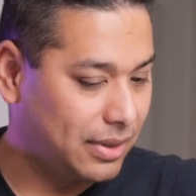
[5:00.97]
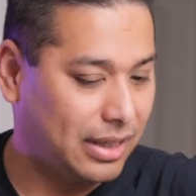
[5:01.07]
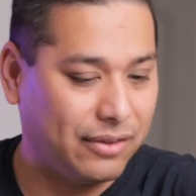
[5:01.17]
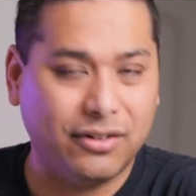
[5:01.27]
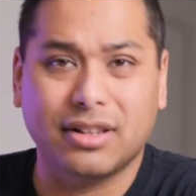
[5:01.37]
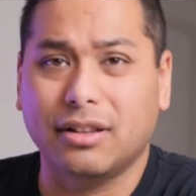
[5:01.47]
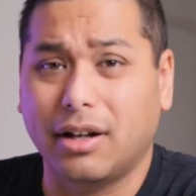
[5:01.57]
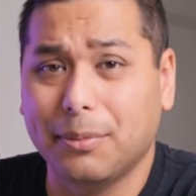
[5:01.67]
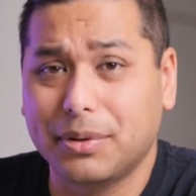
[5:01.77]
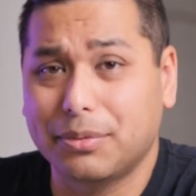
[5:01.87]
kind of on the
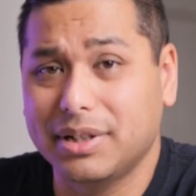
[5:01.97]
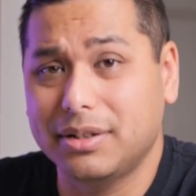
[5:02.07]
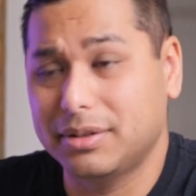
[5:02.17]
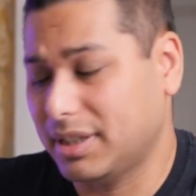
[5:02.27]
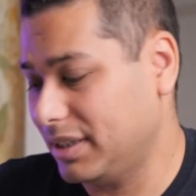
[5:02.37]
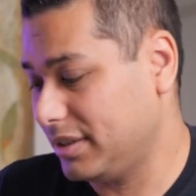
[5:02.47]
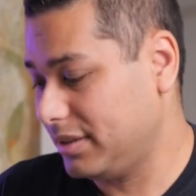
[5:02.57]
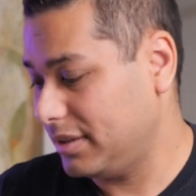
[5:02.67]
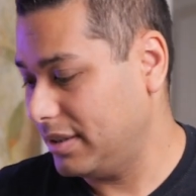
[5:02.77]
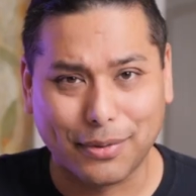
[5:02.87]
line between two
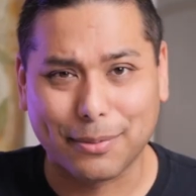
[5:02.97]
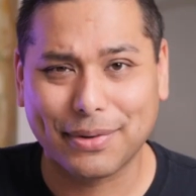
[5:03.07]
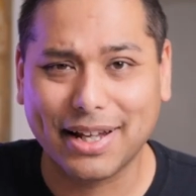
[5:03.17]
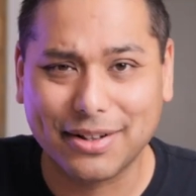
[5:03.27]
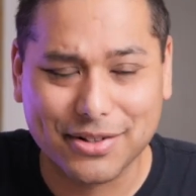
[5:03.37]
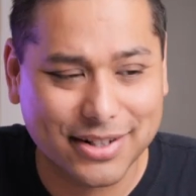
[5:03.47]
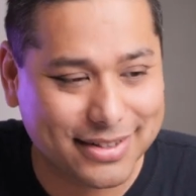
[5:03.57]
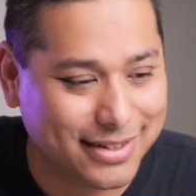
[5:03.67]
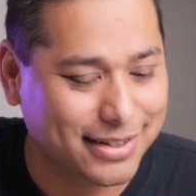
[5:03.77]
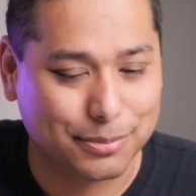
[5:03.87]
sizes. Pardon my
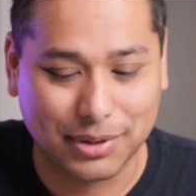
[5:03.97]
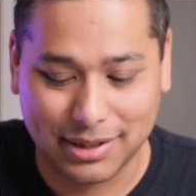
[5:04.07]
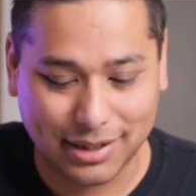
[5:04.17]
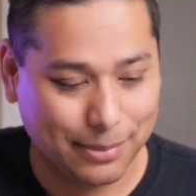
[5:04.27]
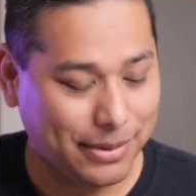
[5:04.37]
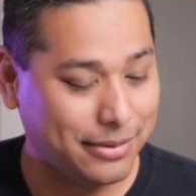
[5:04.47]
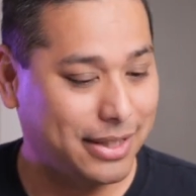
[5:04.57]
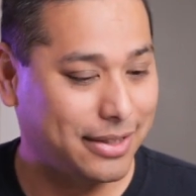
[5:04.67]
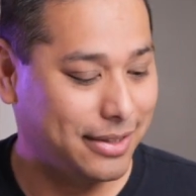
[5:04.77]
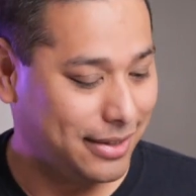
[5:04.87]
allergies, it's springtime out
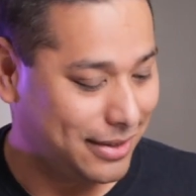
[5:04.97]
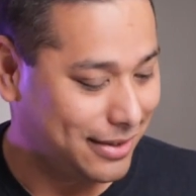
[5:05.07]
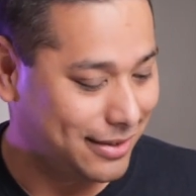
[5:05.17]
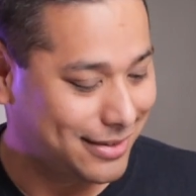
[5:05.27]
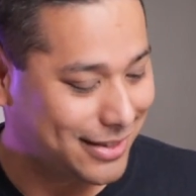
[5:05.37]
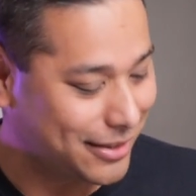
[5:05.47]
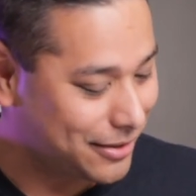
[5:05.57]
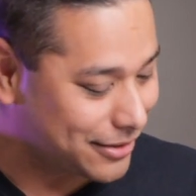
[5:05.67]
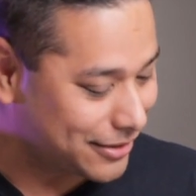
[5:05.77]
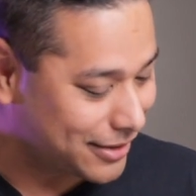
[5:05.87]
here.
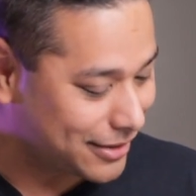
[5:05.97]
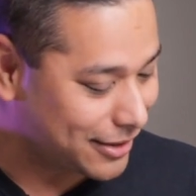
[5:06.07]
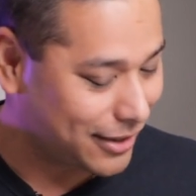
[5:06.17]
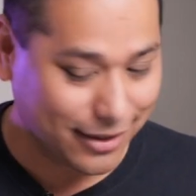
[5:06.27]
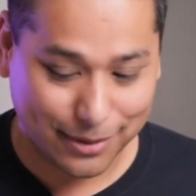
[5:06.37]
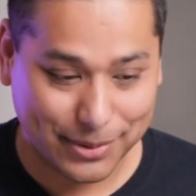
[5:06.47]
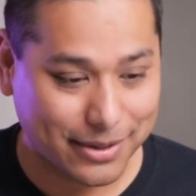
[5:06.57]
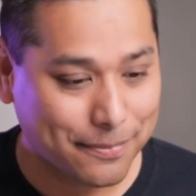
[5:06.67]
Cedars are just killing me.